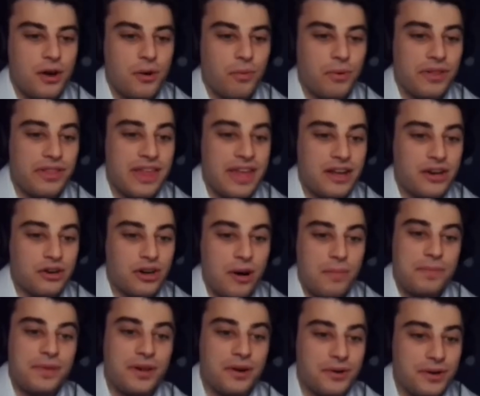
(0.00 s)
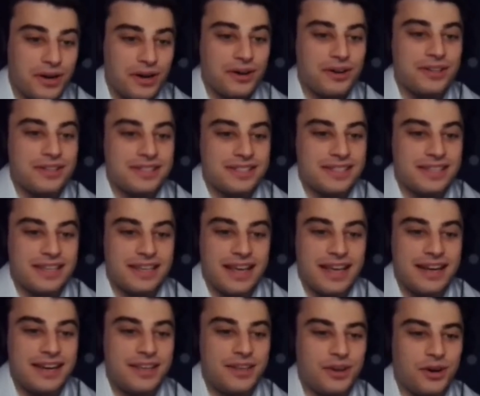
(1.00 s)
with a cryptocurrency,
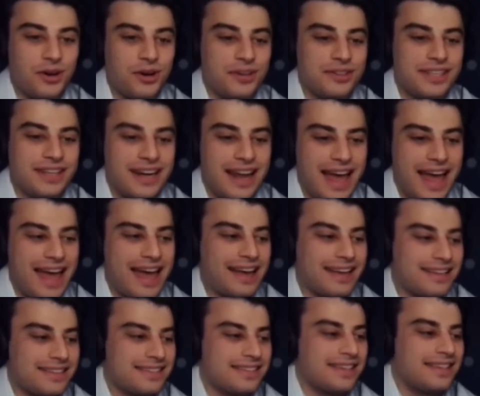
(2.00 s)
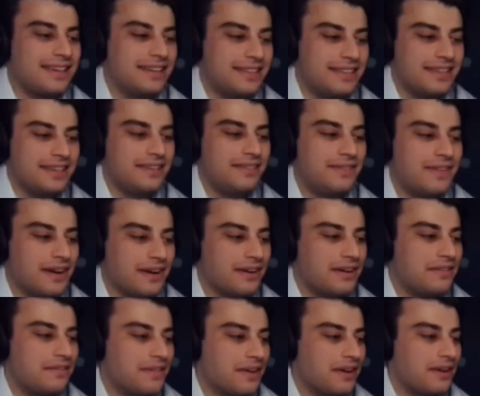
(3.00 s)
and he called it Hex, and it did
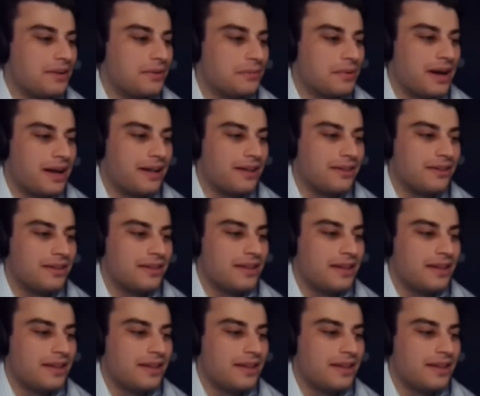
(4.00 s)
very, very well.